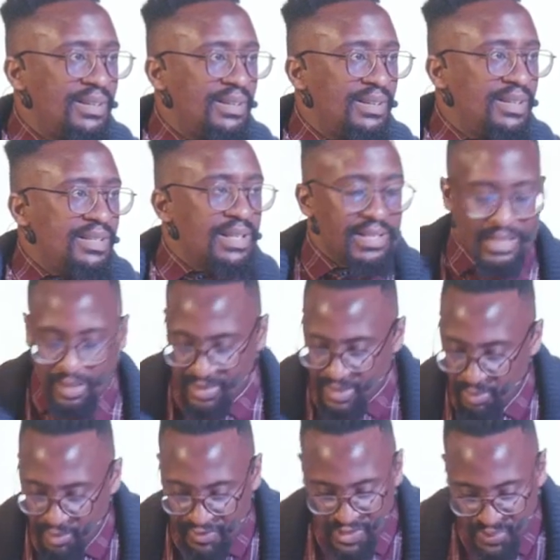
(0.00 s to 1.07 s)
So, some
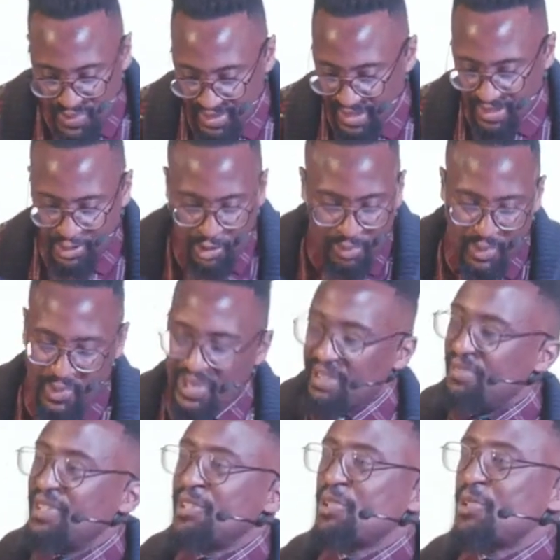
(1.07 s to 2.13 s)
of us, we think, no, but we're
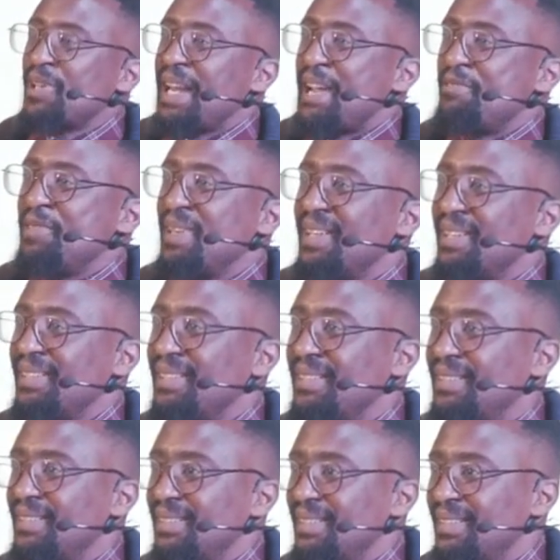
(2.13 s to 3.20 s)
living the good life here.
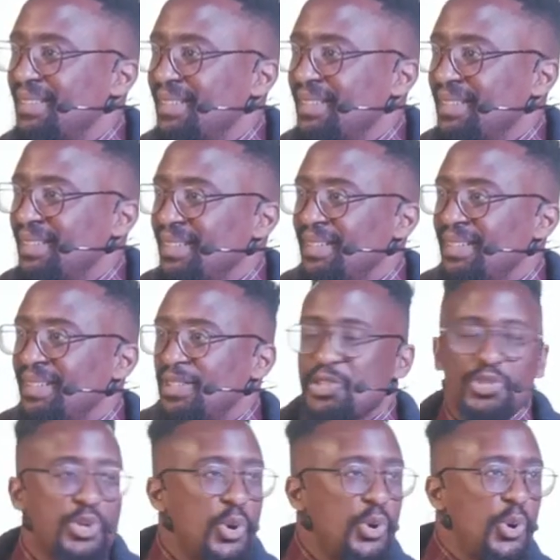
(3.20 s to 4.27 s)
The
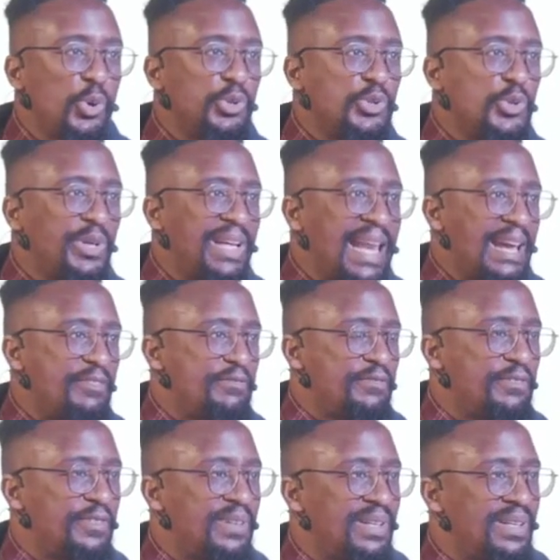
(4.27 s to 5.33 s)
so called good
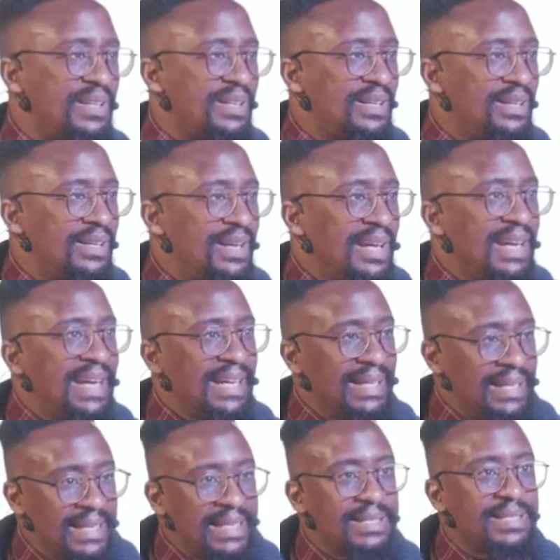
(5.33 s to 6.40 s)
life. It
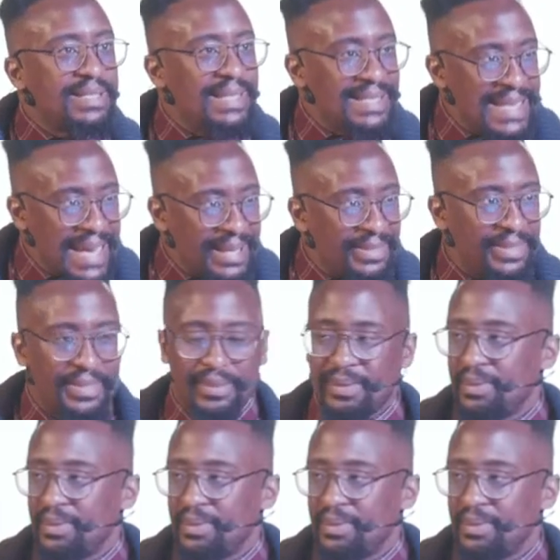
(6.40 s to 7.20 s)
leads to death.